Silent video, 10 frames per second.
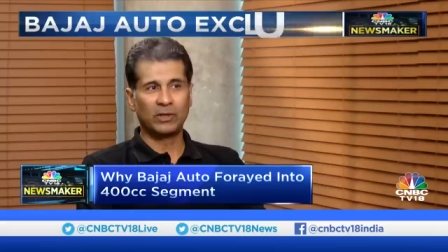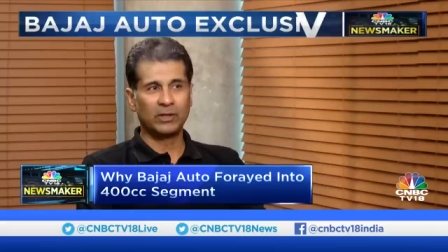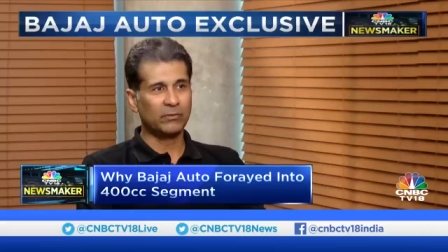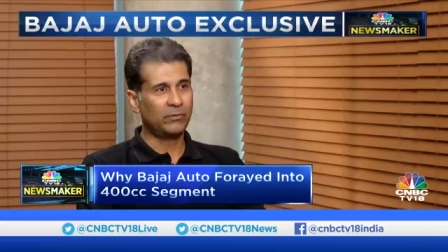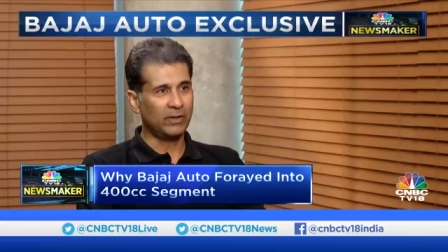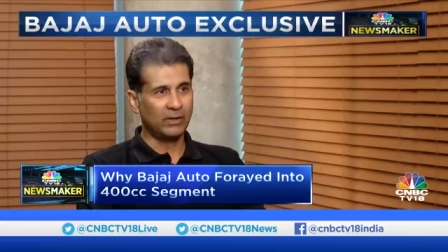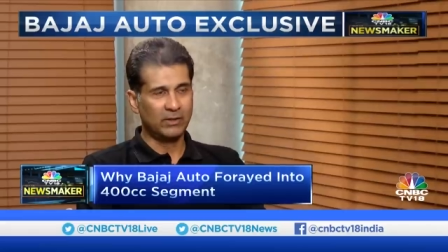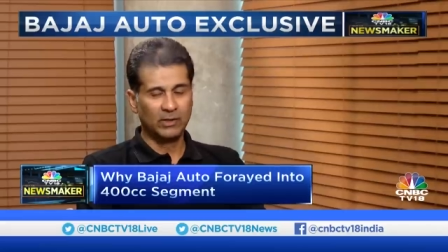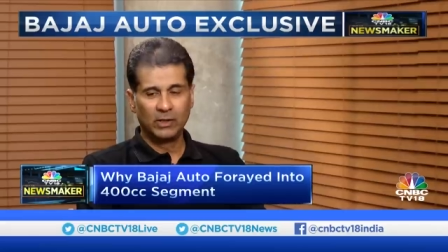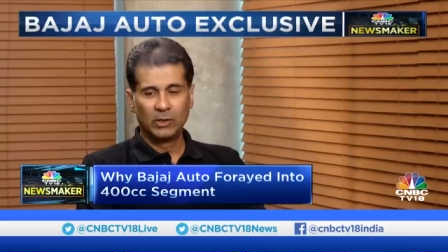Royal Enfield.
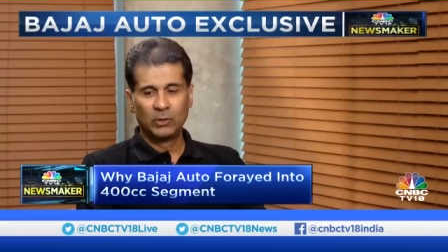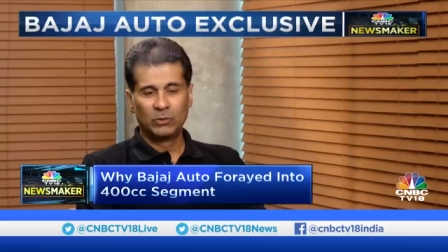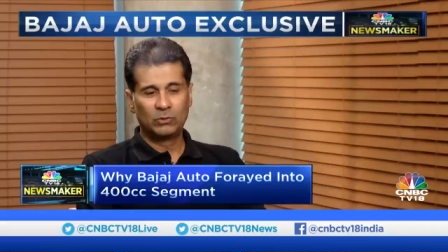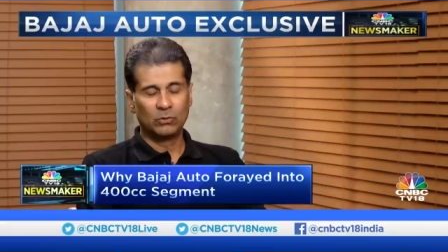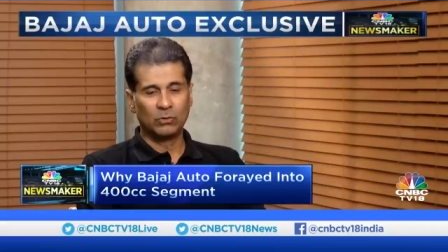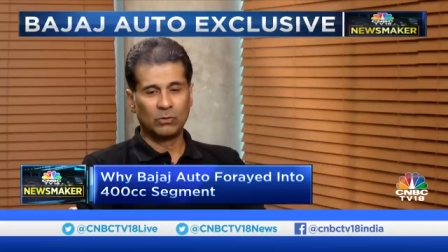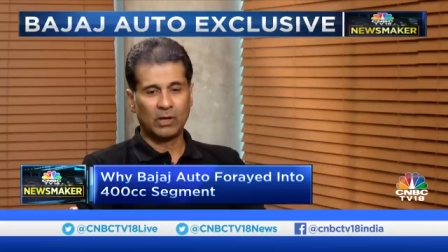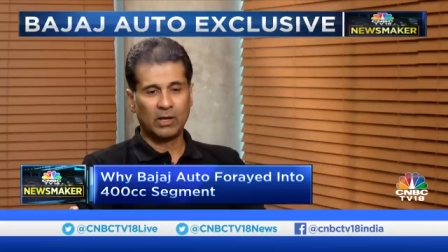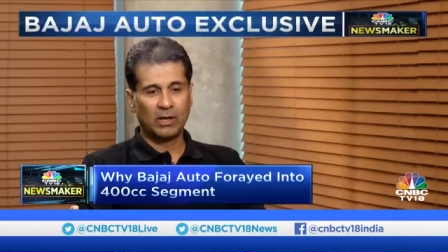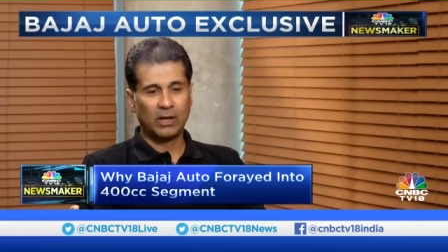Mm-hmm.
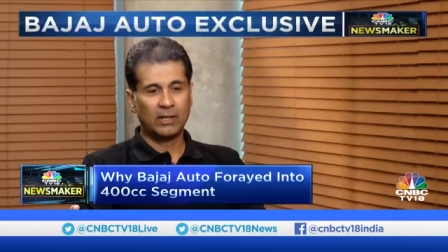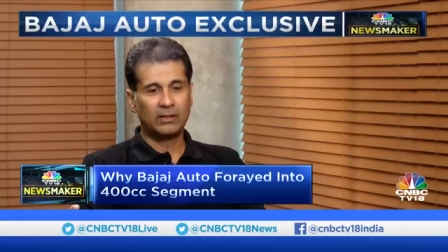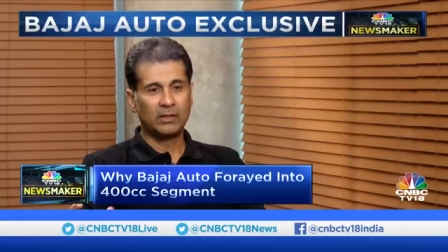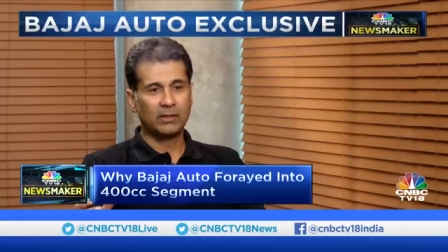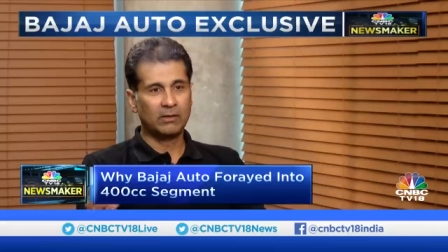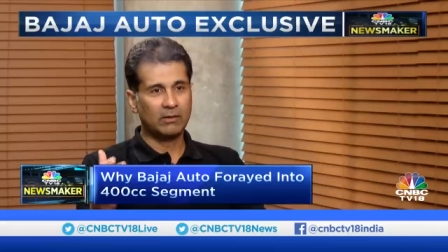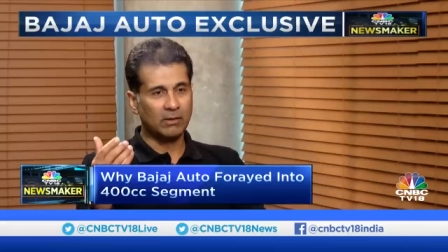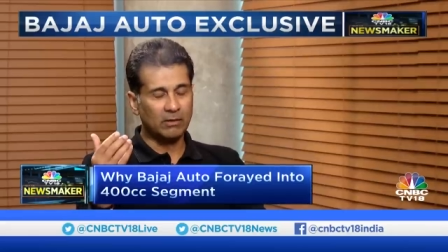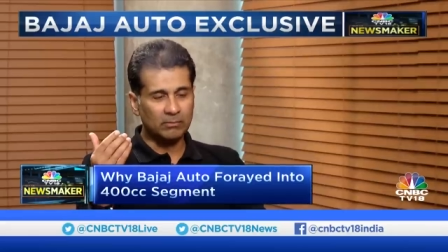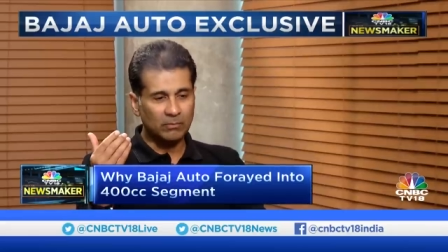So I think
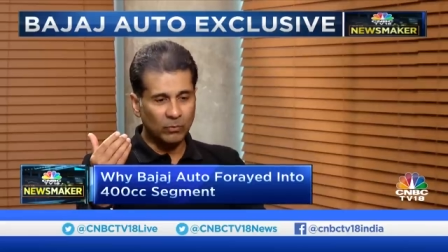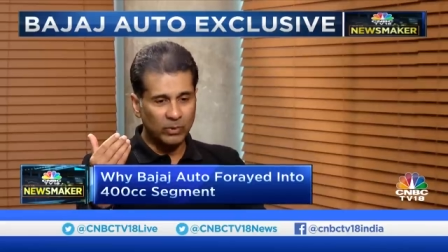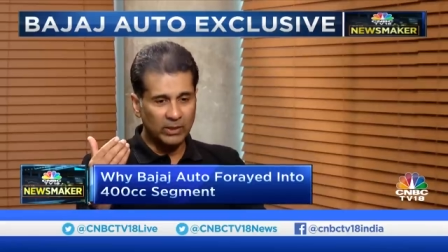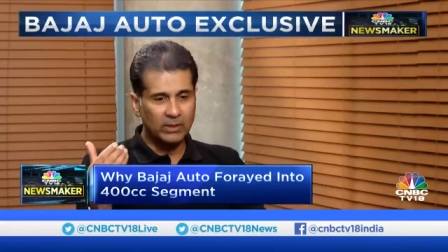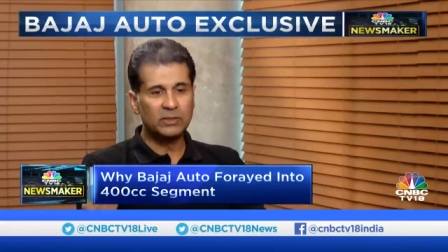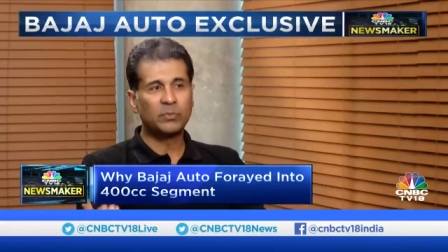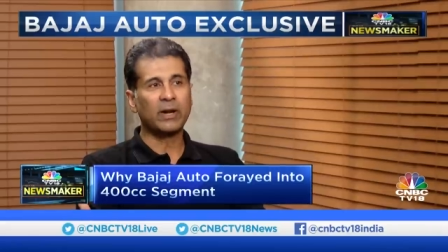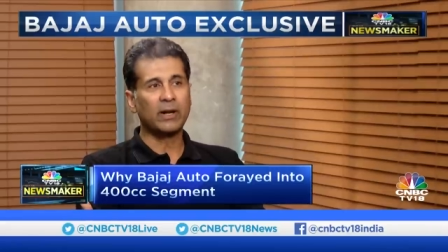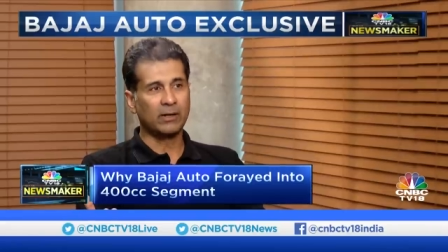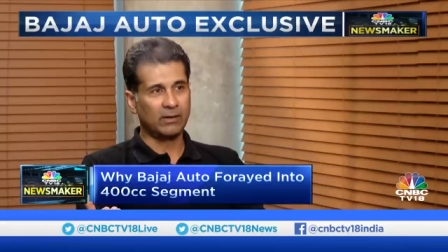uh, with this
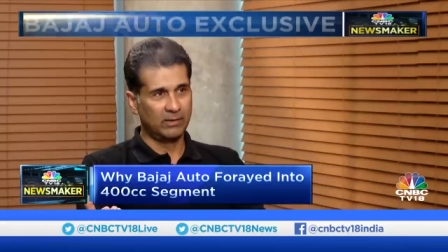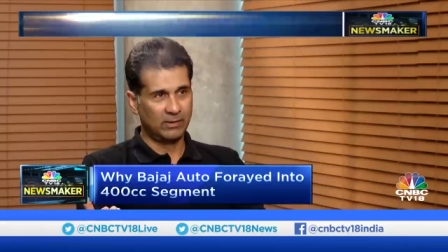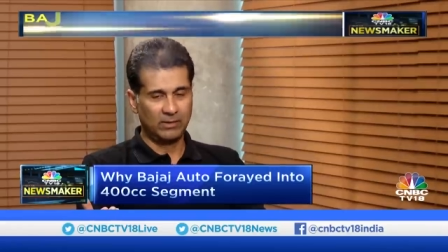brand,